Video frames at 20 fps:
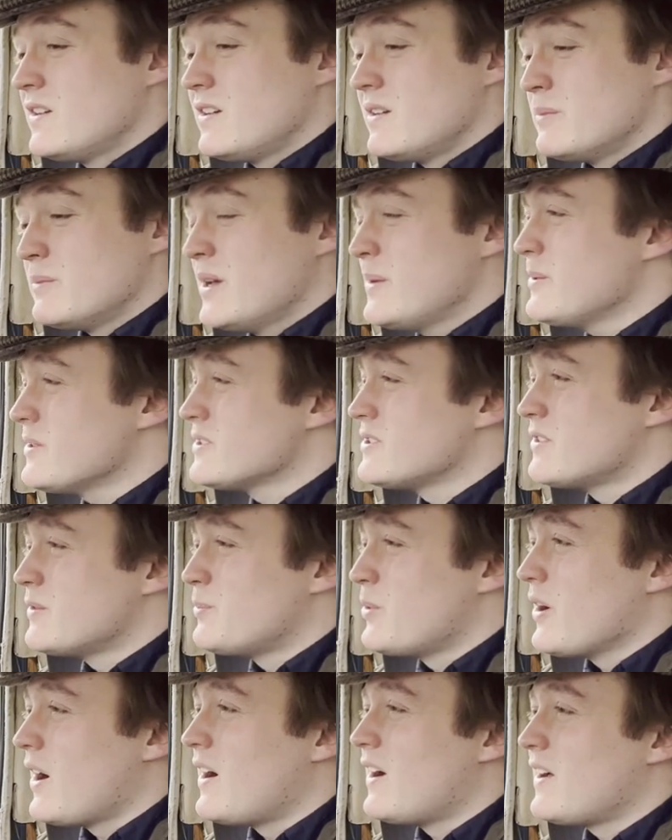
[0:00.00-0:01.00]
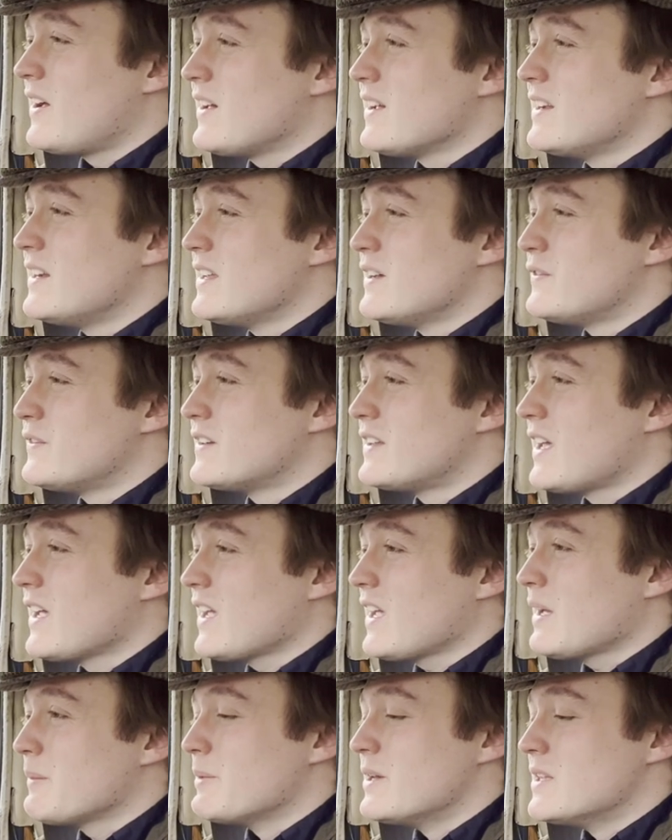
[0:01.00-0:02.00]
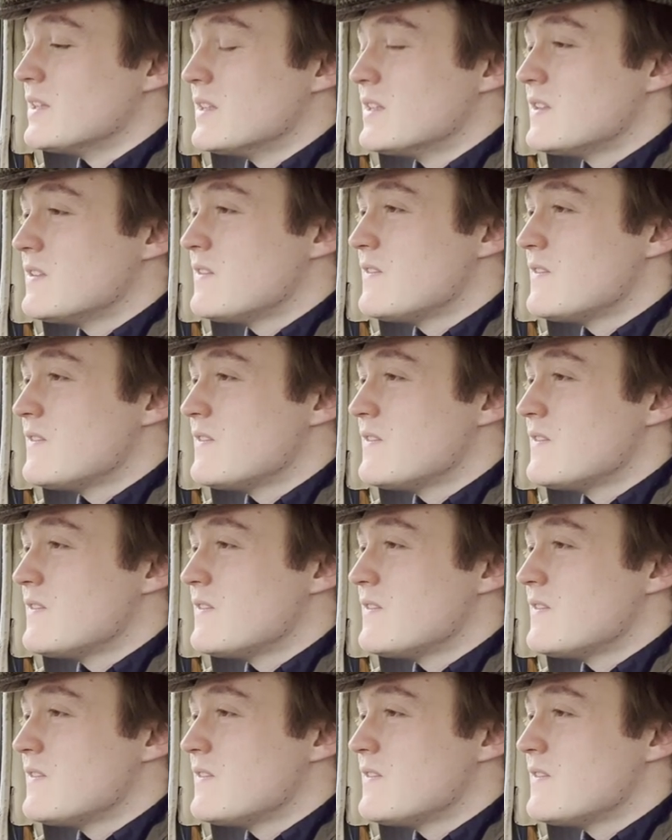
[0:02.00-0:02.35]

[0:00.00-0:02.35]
Maybe I should have put a high lift cam in.